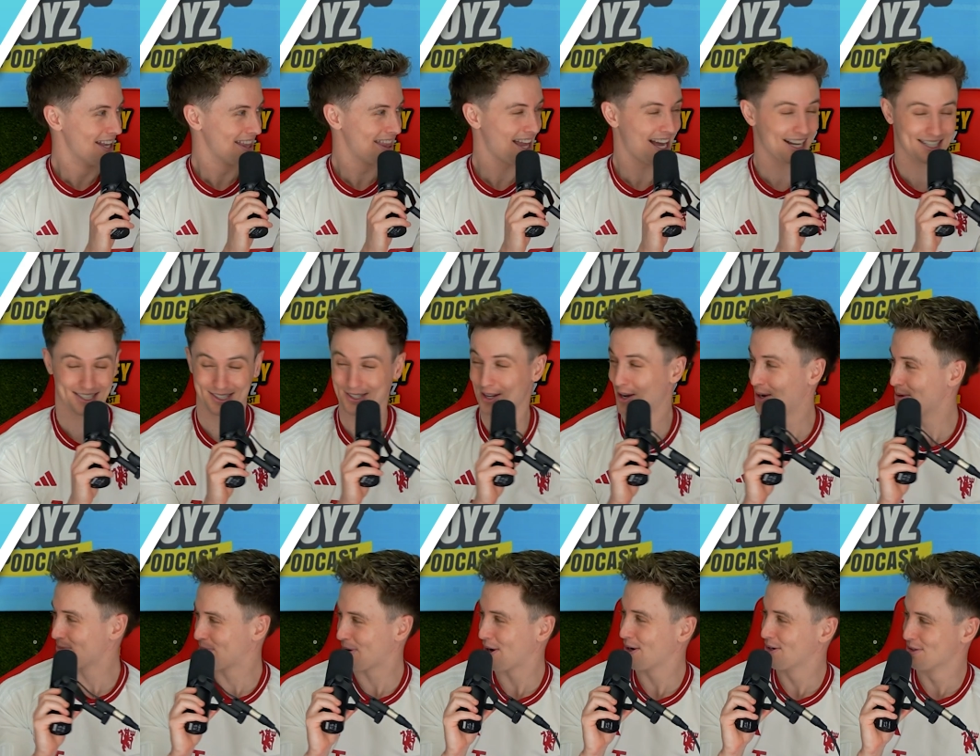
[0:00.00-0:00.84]
That's
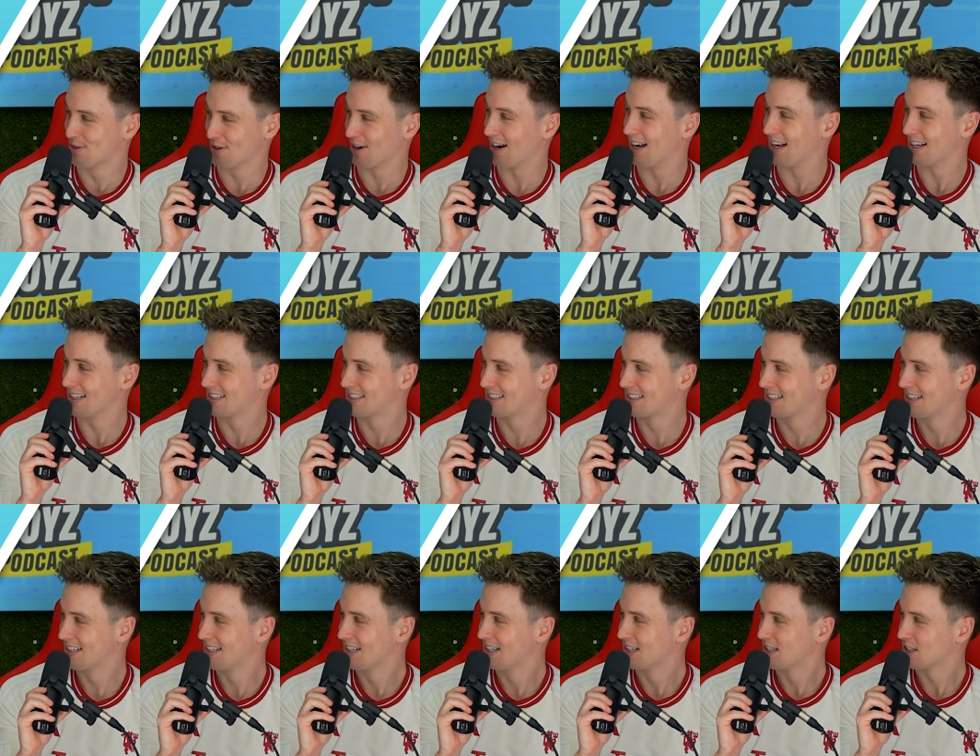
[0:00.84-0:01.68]
not progress.
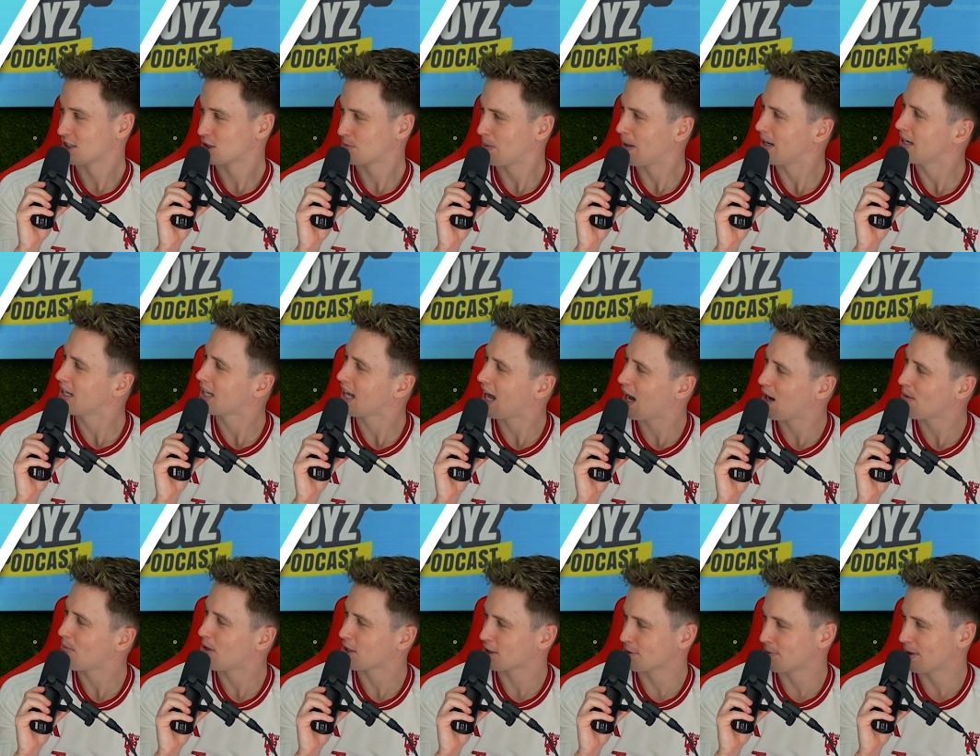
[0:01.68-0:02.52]
Spending how
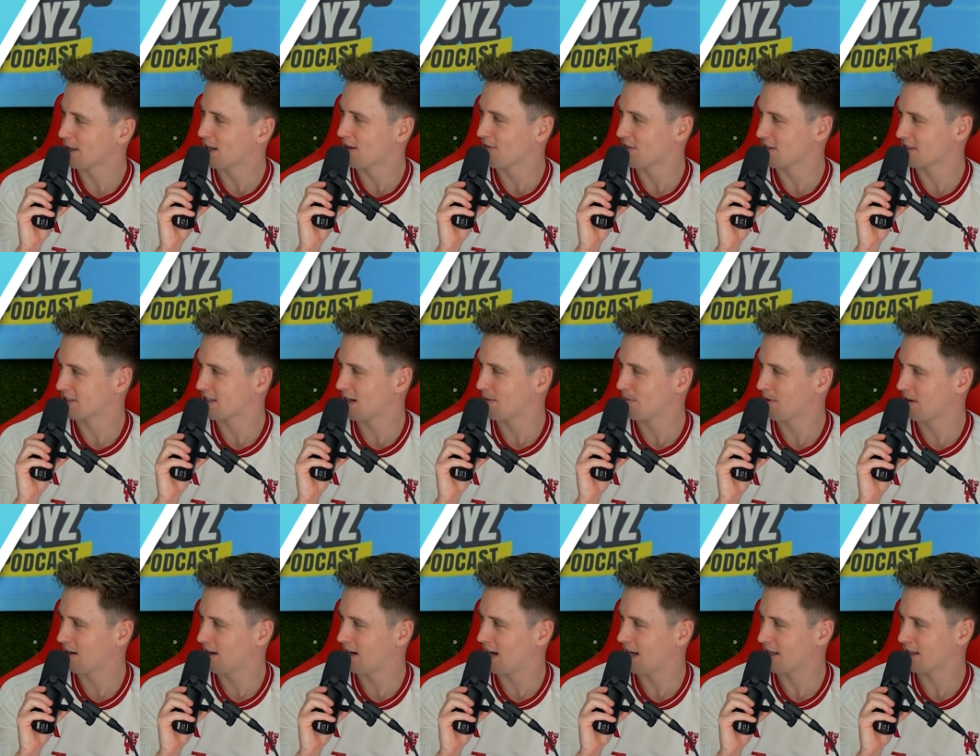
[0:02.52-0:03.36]
much money over the
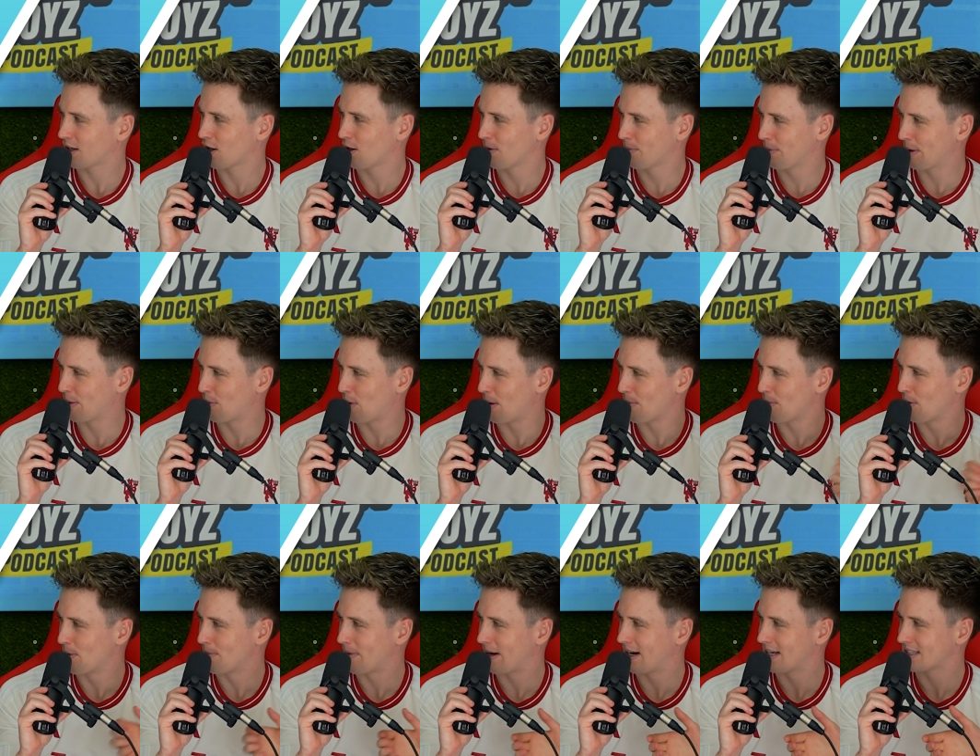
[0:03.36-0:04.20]
summer and going being 1
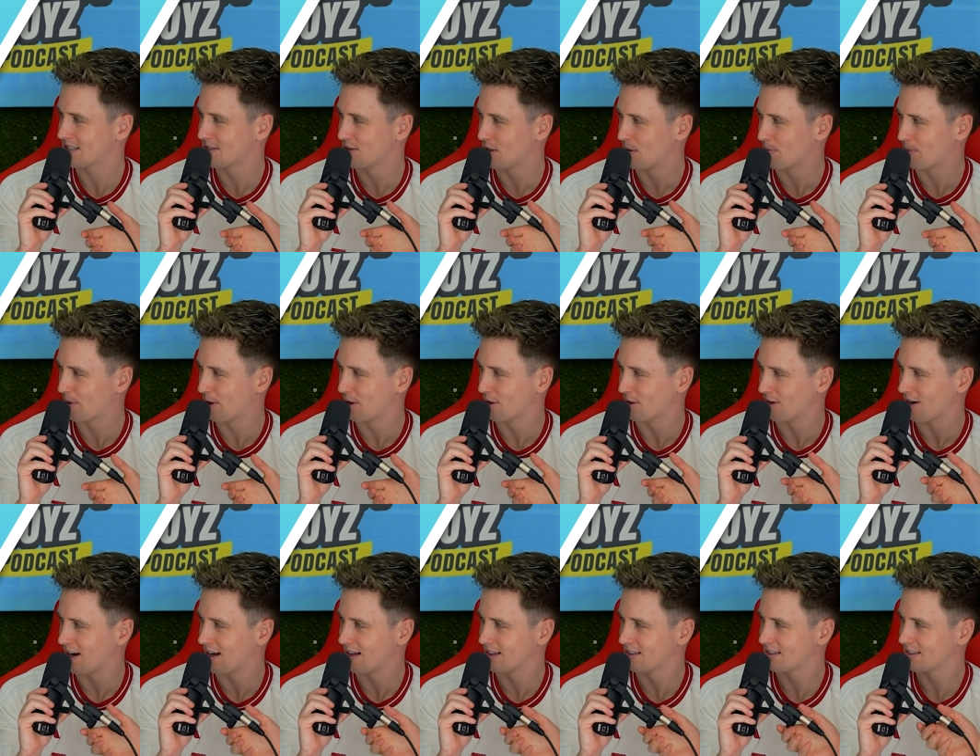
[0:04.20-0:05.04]
point better is not
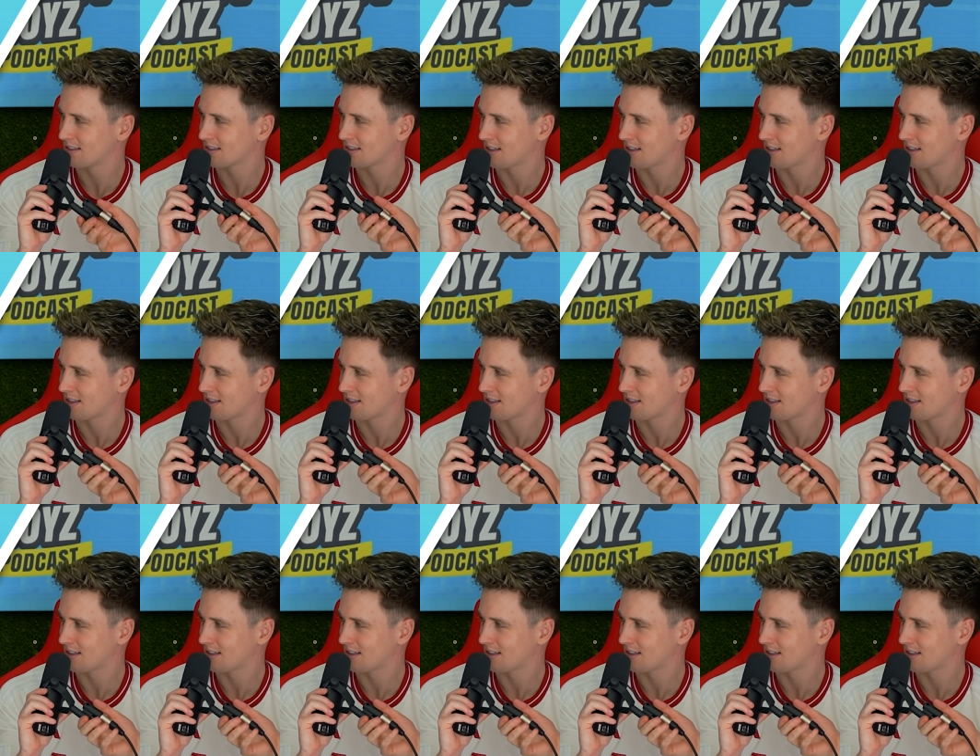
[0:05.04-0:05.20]
progress.